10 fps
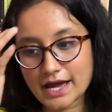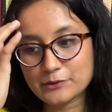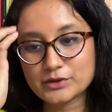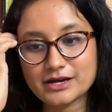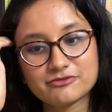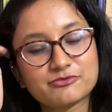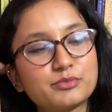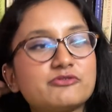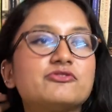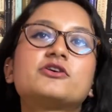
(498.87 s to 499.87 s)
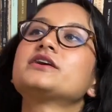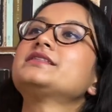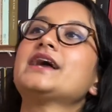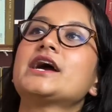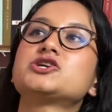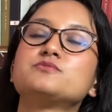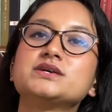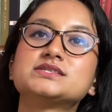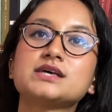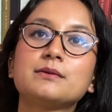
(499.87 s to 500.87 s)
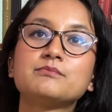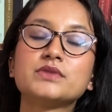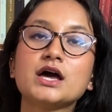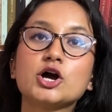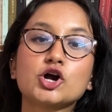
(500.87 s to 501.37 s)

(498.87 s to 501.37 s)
I would have preferred there to be some